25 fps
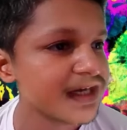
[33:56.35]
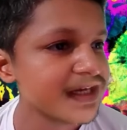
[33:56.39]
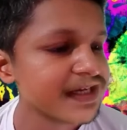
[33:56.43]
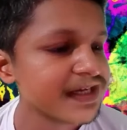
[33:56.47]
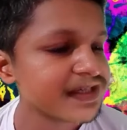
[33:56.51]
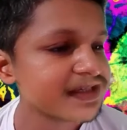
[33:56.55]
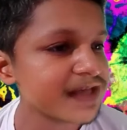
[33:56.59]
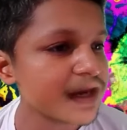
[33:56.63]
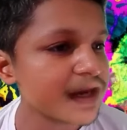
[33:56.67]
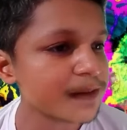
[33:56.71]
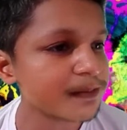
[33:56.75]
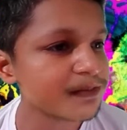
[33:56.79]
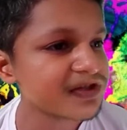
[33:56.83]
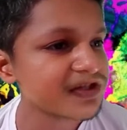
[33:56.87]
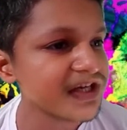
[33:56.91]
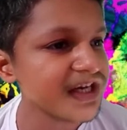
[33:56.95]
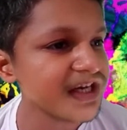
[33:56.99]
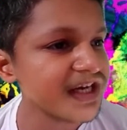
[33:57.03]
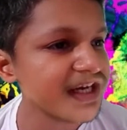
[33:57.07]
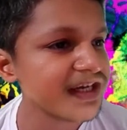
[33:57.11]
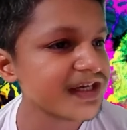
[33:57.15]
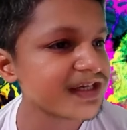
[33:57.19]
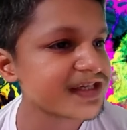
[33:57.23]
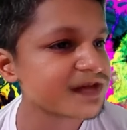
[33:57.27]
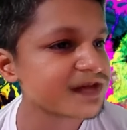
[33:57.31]
some
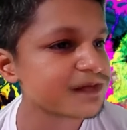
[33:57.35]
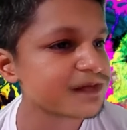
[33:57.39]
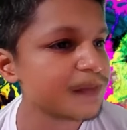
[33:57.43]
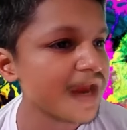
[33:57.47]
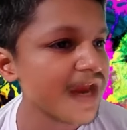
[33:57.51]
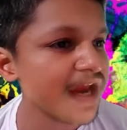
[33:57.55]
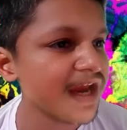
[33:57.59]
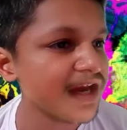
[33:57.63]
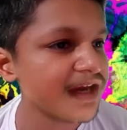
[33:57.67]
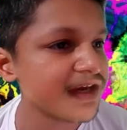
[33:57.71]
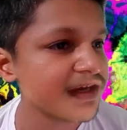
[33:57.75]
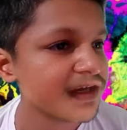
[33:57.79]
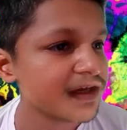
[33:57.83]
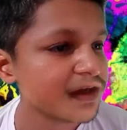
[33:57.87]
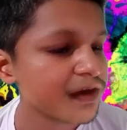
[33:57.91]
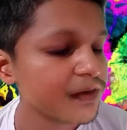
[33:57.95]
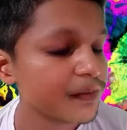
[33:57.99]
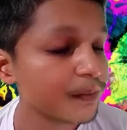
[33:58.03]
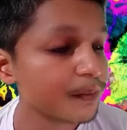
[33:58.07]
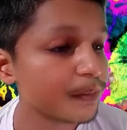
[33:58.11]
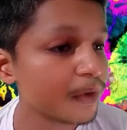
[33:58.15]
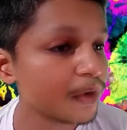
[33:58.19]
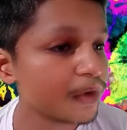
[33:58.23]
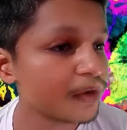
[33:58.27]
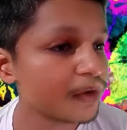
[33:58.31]
serious bane,
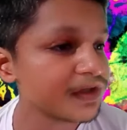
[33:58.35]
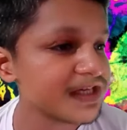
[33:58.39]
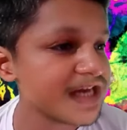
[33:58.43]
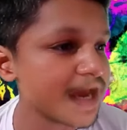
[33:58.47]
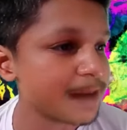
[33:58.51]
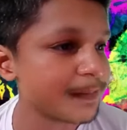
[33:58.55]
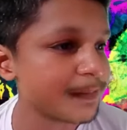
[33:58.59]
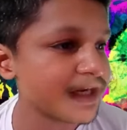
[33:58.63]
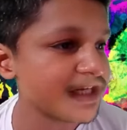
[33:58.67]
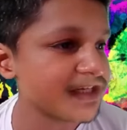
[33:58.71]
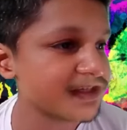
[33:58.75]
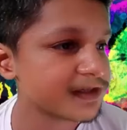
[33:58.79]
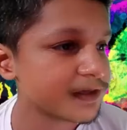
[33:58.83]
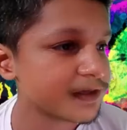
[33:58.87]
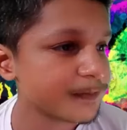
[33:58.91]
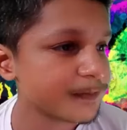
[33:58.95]
bone damage.